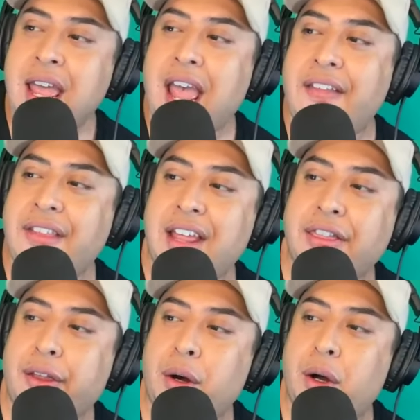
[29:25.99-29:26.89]
And
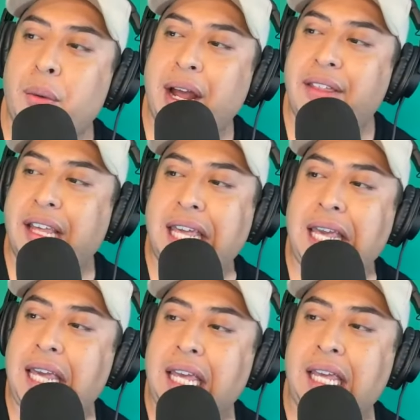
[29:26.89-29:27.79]
then throw away the
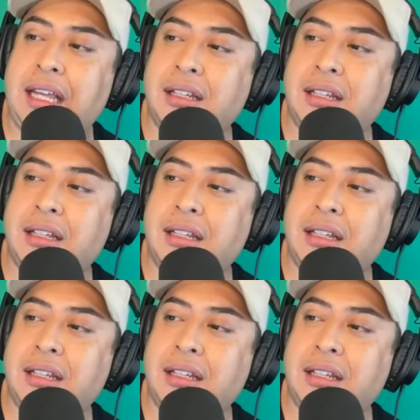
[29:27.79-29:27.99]
key.